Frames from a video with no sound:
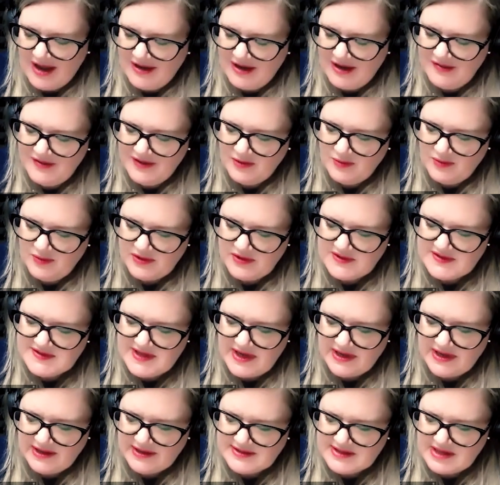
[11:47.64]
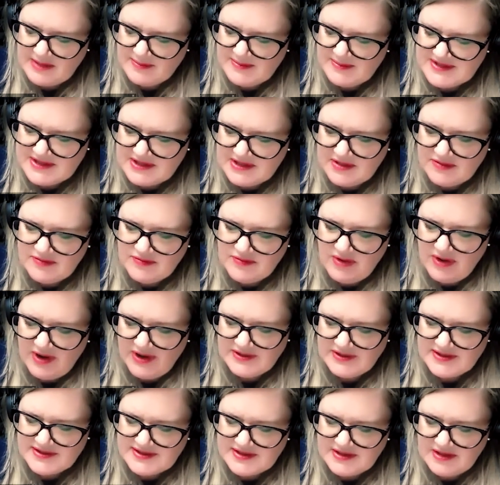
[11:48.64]
And I think what you're saying is absolutely
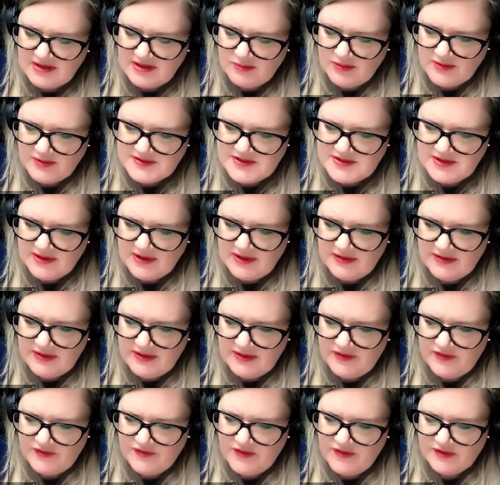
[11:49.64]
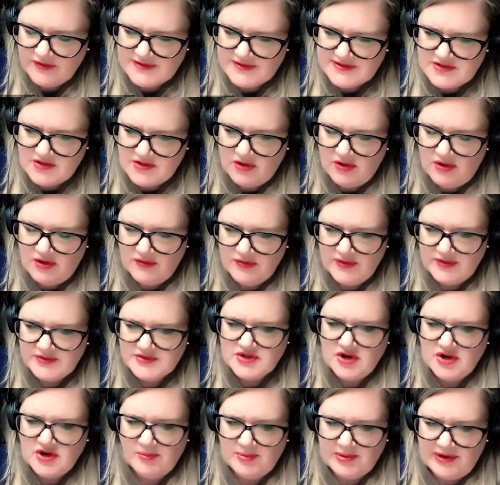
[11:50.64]
right. Is, you know, once you get, if you focus not on the
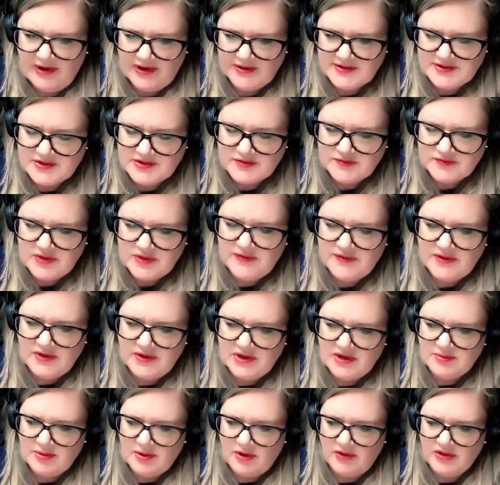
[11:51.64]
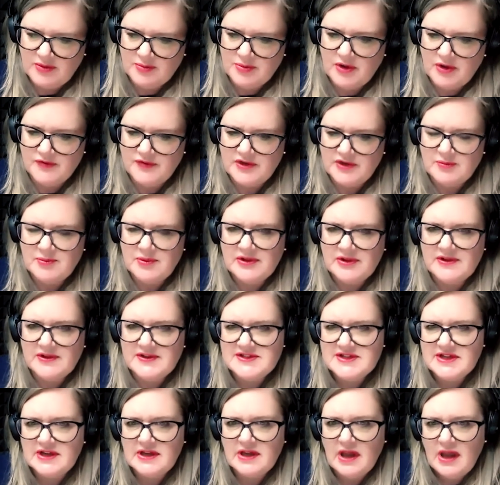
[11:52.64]
top lines of revenue, but on the
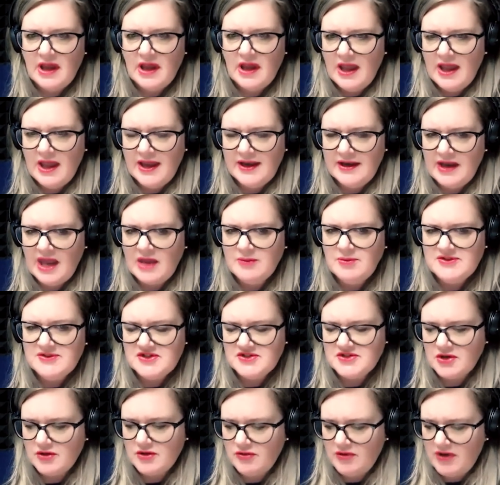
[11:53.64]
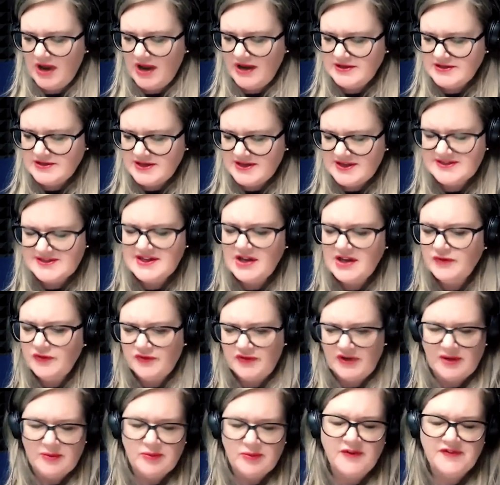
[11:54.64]
profitability, it enables you to create, it's a self
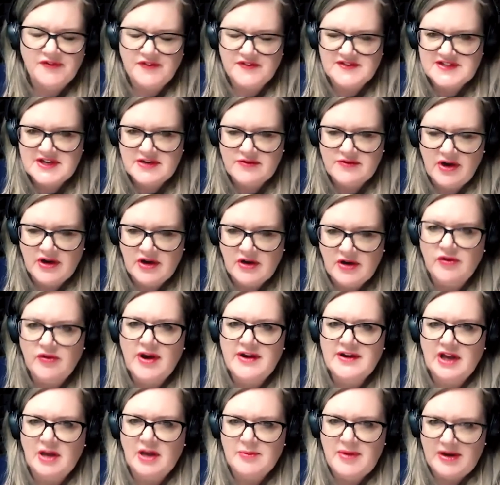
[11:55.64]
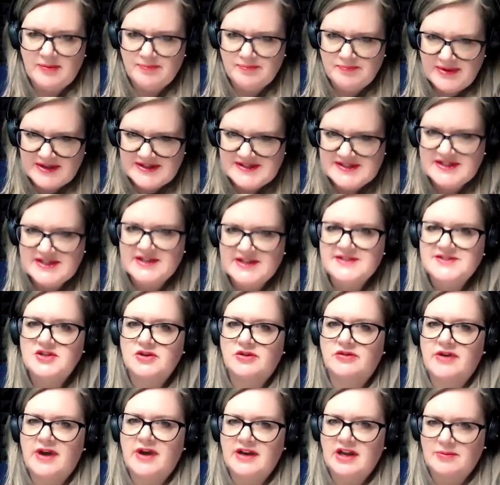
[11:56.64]
fulfilling prophecy, right? You're creating a better business, you're
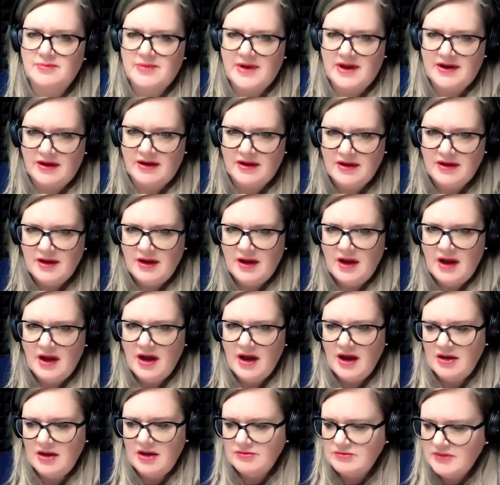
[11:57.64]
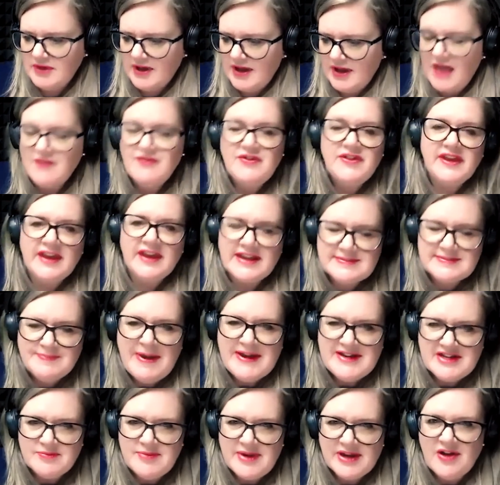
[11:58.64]
creating better, um, everything gets
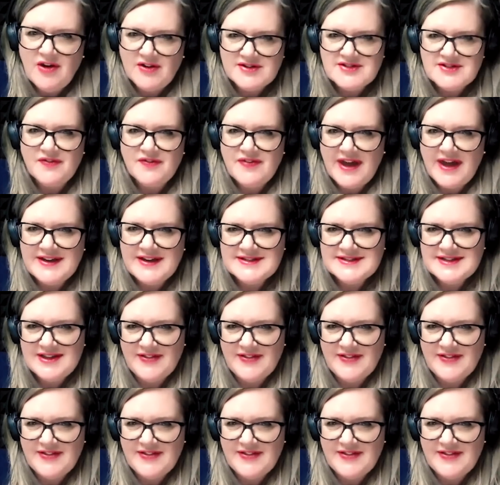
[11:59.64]
better because of that.